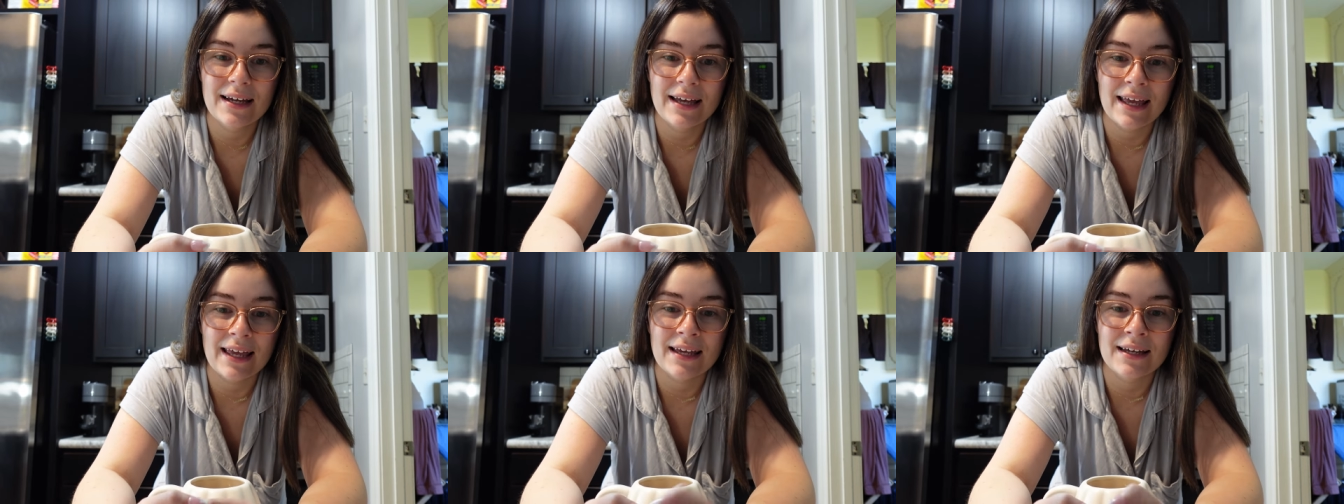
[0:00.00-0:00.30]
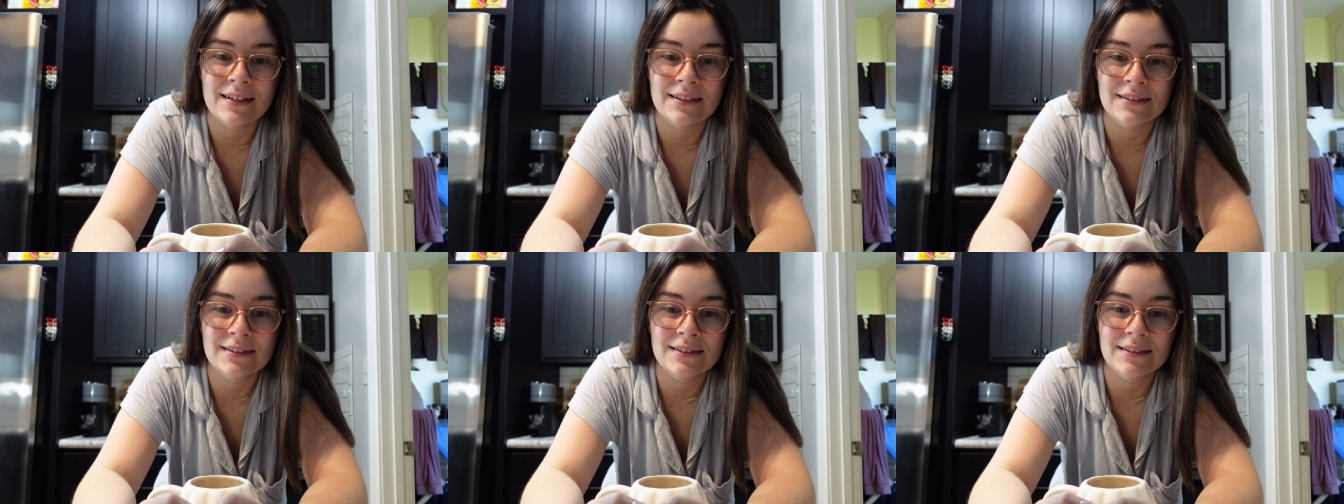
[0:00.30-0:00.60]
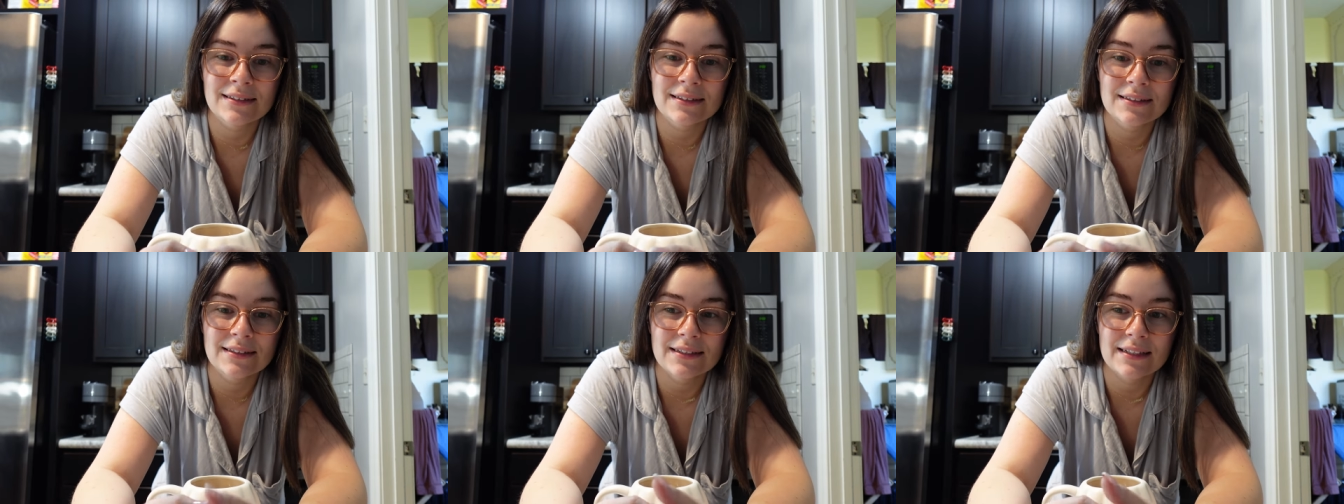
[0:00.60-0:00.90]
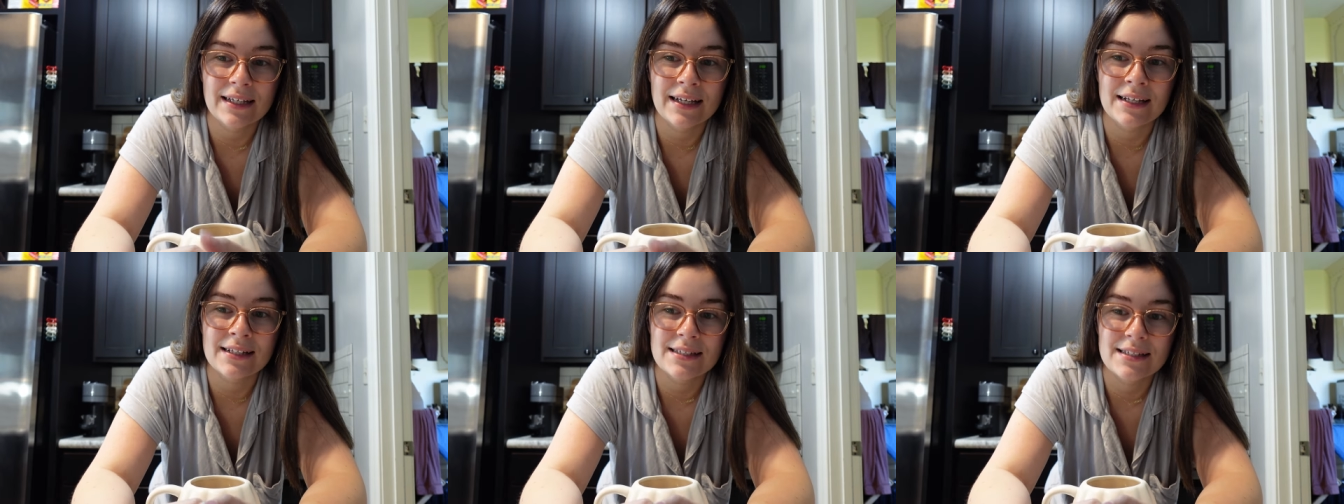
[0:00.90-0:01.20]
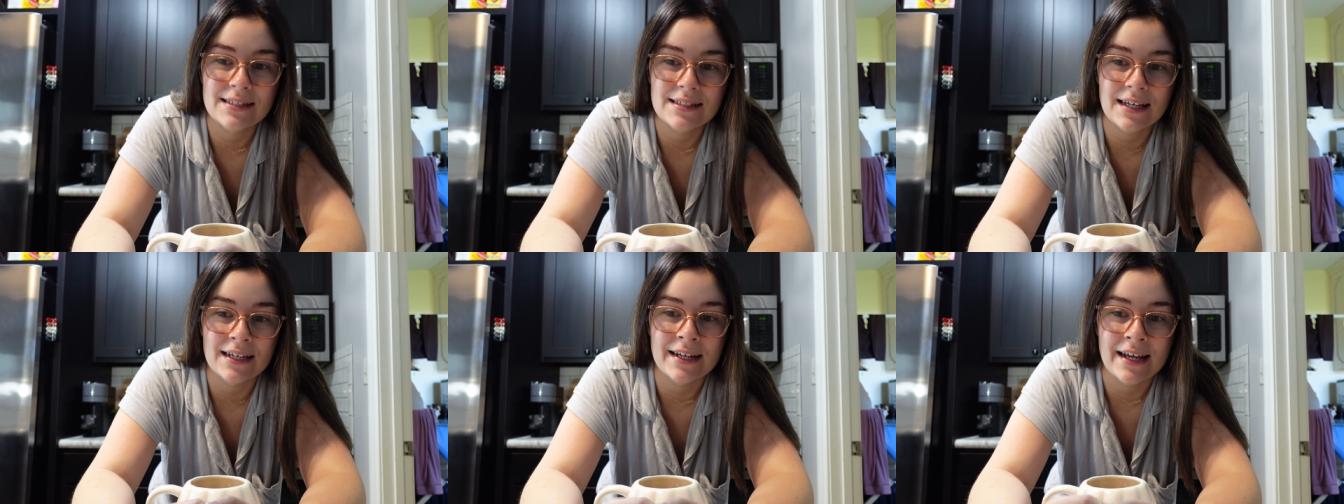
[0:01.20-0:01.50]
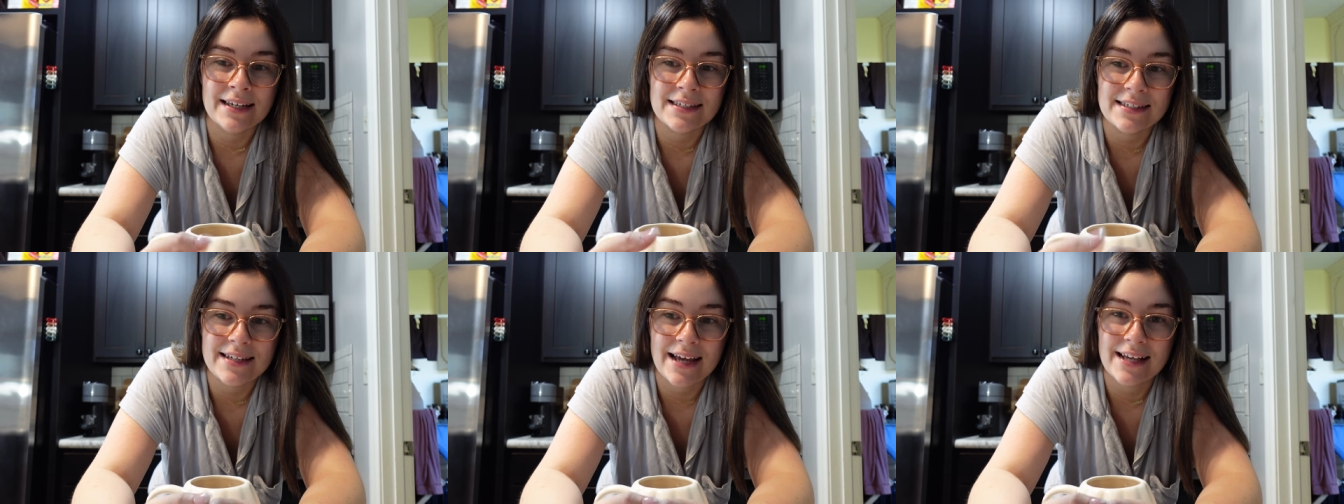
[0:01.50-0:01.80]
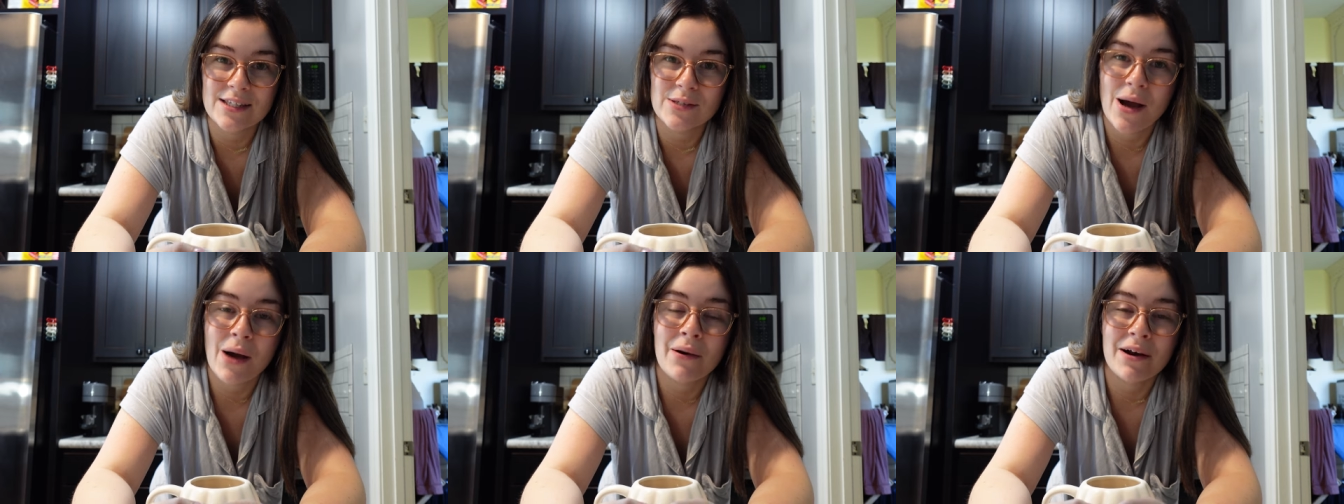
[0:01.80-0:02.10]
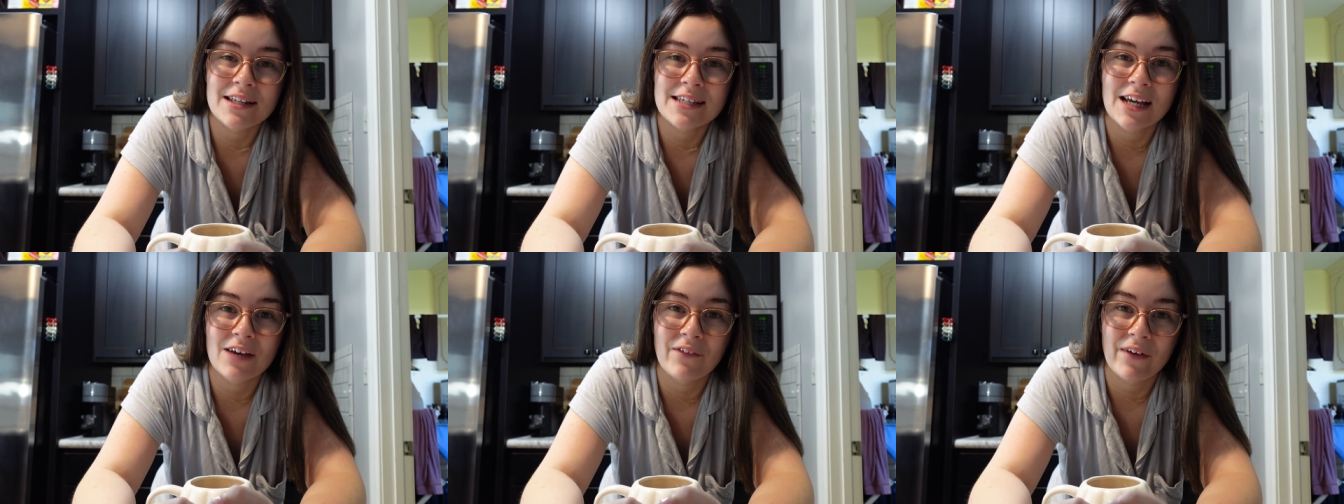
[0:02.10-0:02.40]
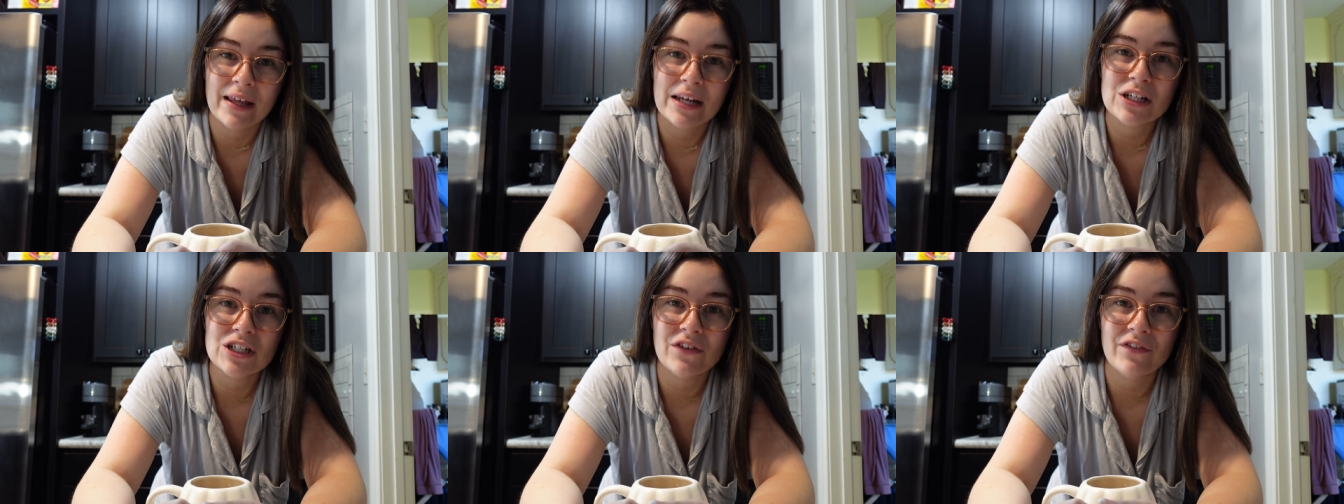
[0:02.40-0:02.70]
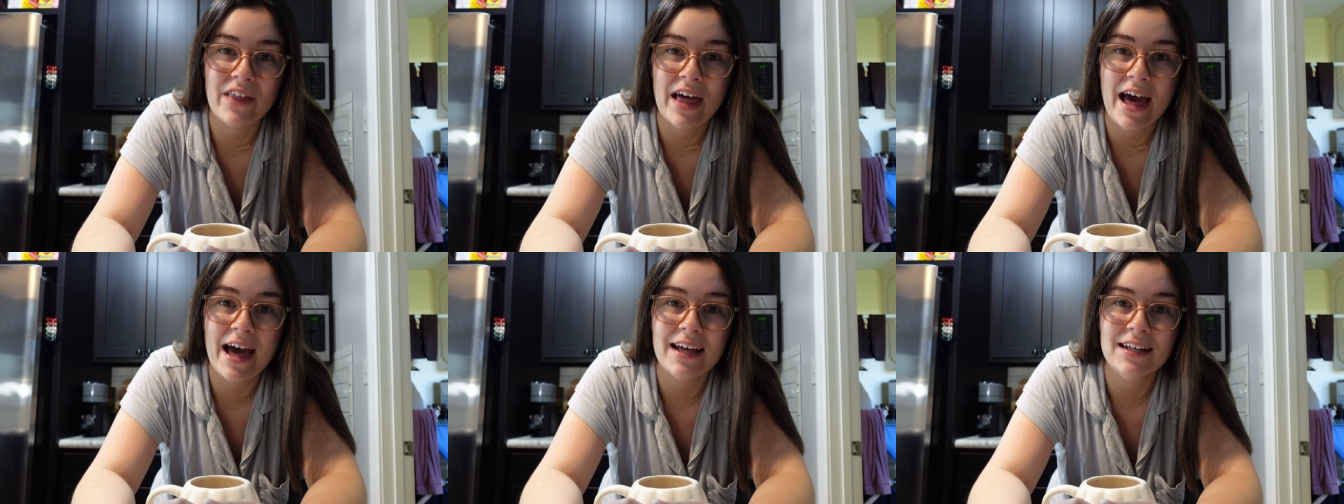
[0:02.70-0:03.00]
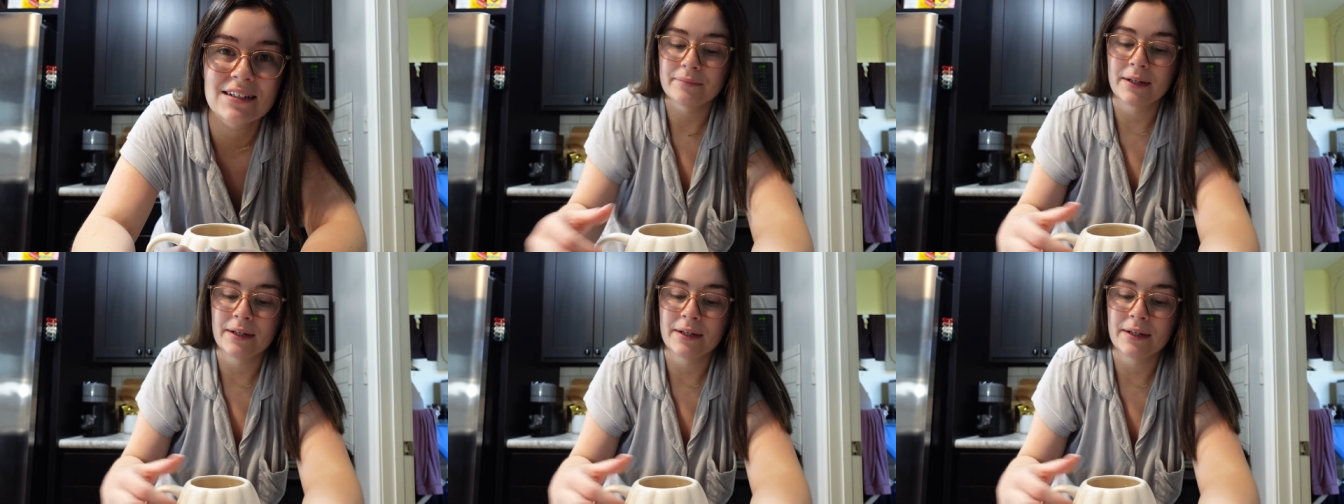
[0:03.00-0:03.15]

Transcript: and it's a nice day, so I want to take advantage of that.